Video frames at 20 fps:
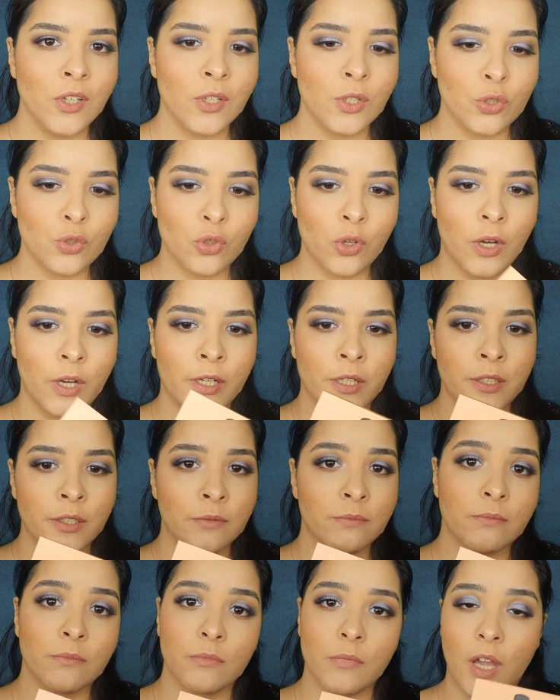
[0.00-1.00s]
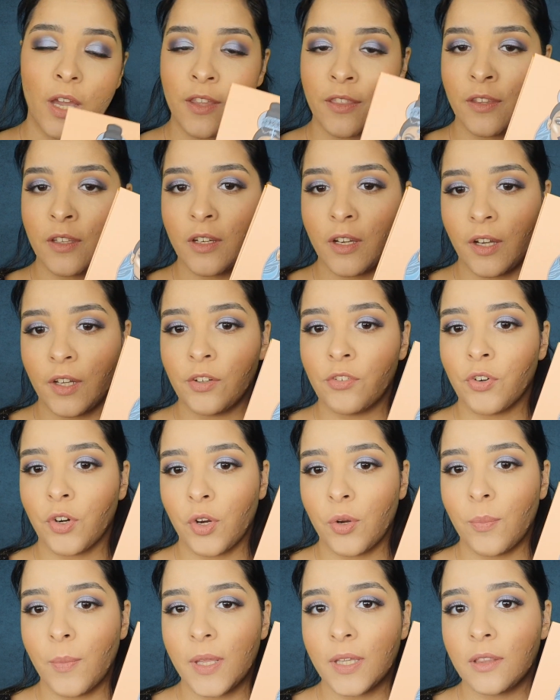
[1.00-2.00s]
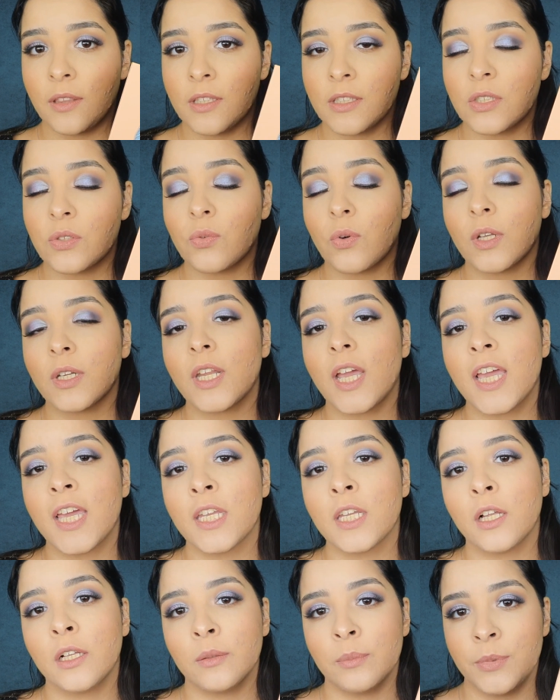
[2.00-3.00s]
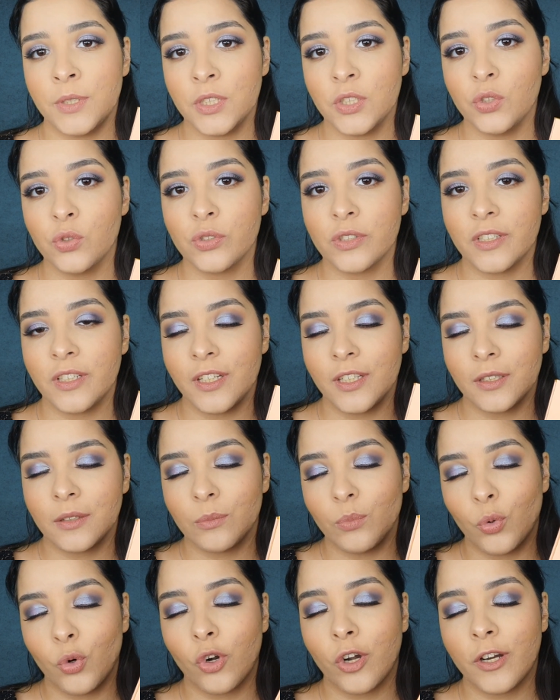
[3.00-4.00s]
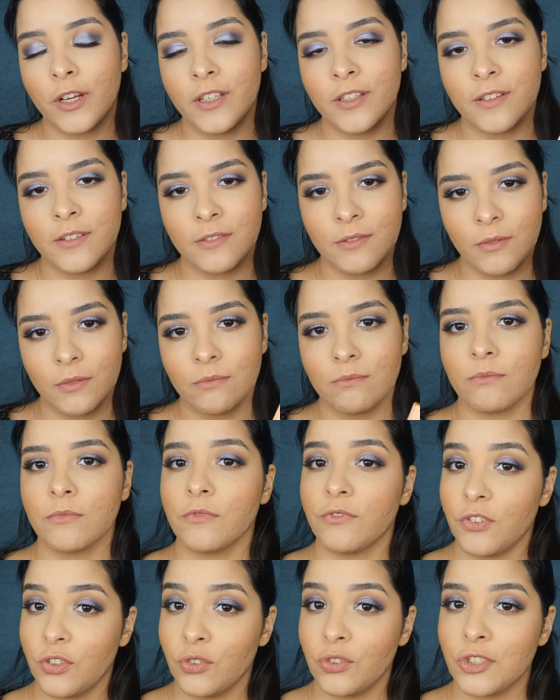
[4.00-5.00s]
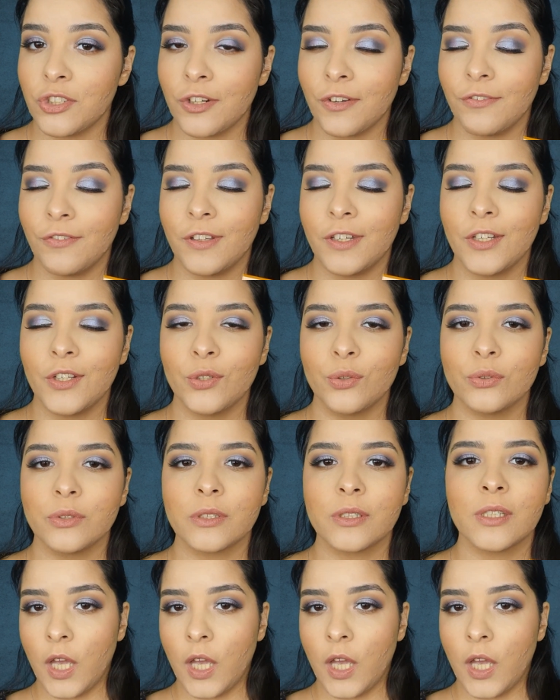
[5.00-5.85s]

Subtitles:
So I think I recommend this one, and I'll be using it more in future videos.